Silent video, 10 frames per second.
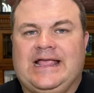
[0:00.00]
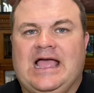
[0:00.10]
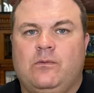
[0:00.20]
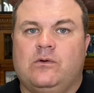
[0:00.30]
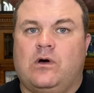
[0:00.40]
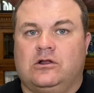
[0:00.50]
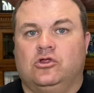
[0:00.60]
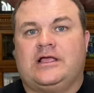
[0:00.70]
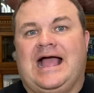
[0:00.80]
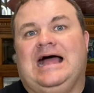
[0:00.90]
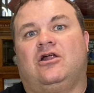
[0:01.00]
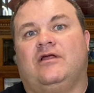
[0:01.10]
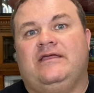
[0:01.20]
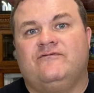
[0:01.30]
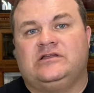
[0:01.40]
Again, we want to look at
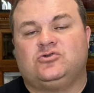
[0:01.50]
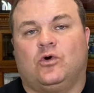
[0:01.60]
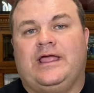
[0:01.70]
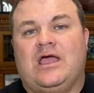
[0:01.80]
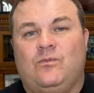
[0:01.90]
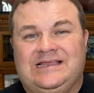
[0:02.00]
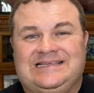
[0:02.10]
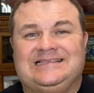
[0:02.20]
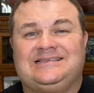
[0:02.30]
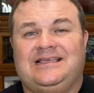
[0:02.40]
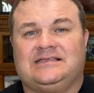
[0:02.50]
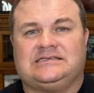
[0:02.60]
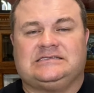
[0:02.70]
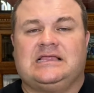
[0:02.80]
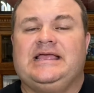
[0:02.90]
our inventory, and we did see a
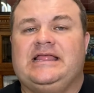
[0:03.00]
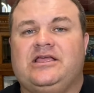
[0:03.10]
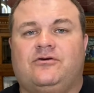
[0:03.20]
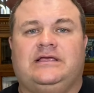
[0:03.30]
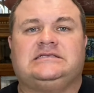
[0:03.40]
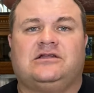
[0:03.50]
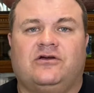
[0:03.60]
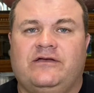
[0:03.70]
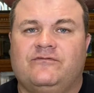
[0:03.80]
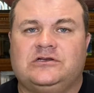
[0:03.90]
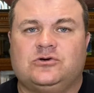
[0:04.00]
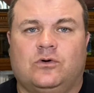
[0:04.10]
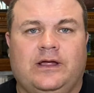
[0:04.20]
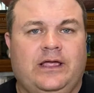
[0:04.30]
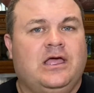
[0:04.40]
slight increase in our
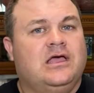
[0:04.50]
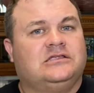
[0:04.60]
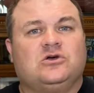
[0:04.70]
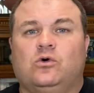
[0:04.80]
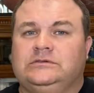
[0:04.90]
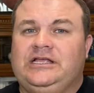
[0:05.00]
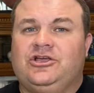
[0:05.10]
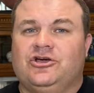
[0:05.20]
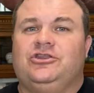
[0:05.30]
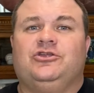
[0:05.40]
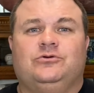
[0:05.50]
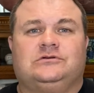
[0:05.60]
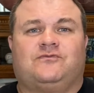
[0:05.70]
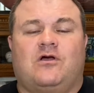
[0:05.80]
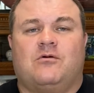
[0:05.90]
inventory. It's only good
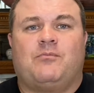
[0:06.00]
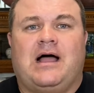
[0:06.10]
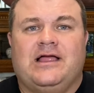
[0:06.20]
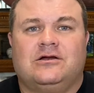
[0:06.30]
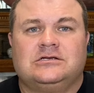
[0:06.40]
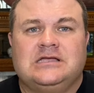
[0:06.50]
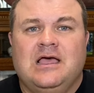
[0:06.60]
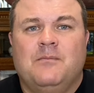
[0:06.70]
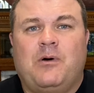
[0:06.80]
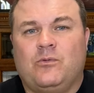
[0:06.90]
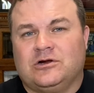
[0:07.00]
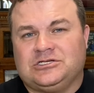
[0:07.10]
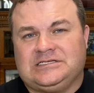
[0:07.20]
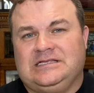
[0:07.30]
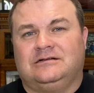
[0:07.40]
news for our buyers, but we're
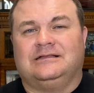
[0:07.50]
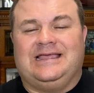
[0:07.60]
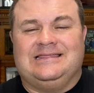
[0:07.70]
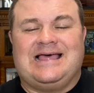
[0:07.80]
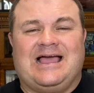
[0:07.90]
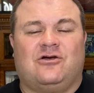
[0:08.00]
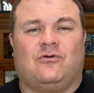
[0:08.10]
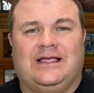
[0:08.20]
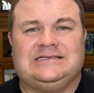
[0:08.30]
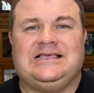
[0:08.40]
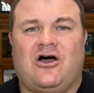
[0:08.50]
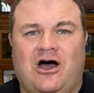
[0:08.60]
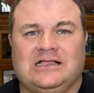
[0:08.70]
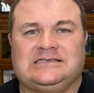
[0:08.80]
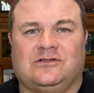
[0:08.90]
still in that crazy
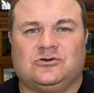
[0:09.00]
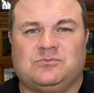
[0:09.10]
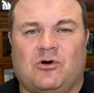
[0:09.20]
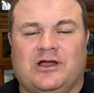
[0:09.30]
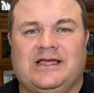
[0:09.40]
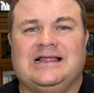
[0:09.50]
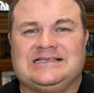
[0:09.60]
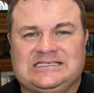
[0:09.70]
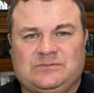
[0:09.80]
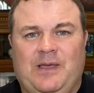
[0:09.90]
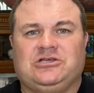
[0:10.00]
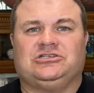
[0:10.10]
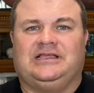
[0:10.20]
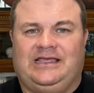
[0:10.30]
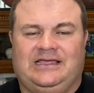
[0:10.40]
hot seller's market,
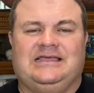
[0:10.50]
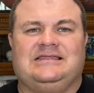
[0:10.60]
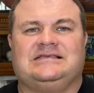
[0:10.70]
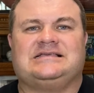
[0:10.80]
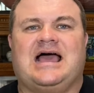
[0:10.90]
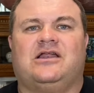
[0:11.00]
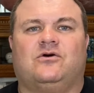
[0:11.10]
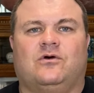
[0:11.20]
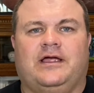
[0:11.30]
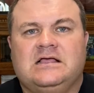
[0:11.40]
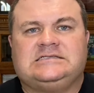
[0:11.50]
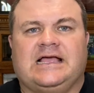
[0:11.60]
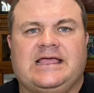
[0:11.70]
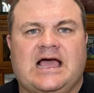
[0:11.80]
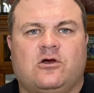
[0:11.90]
especially in this category. The
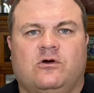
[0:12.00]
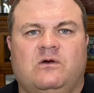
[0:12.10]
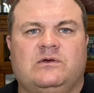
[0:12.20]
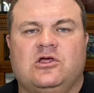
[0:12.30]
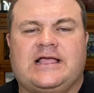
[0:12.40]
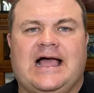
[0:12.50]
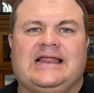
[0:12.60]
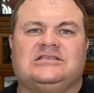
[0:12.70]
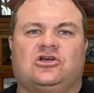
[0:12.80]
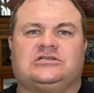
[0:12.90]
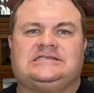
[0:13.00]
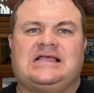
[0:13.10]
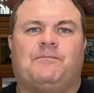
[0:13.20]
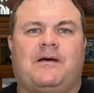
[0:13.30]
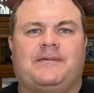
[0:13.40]
second category we look at is our
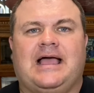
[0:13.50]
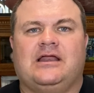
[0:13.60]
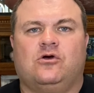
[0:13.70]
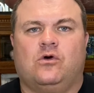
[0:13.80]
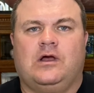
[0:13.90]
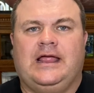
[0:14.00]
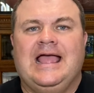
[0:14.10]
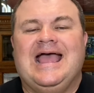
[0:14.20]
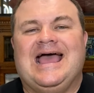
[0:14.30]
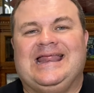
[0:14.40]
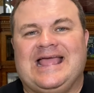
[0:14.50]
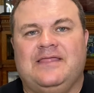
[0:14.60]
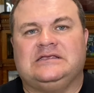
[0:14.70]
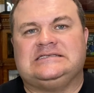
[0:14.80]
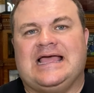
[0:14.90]
step-up category. And
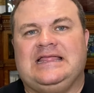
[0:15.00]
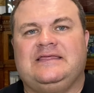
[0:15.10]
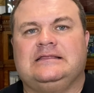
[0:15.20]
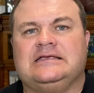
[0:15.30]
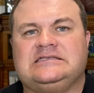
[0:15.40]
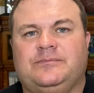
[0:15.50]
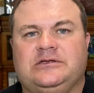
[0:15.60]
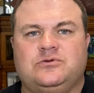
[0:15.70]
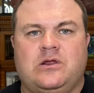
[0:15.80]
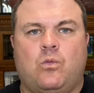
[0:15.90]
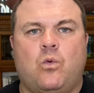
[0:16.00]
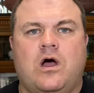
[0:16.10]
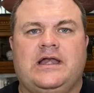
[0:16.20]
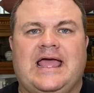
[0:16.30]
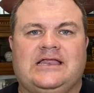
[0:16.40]
again, this is anything listed between
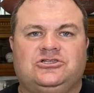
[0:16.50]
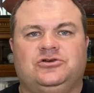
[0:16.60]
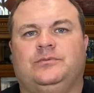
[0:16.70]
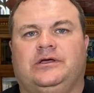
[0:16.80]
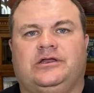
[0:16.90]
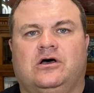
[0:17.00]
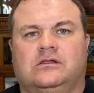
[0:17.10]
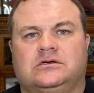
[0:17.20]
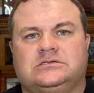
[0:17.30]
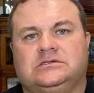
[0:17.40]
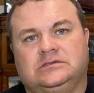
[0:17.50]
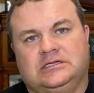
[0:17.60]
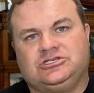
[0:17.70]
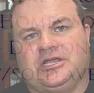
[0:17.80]
$1 and $2 million. Let's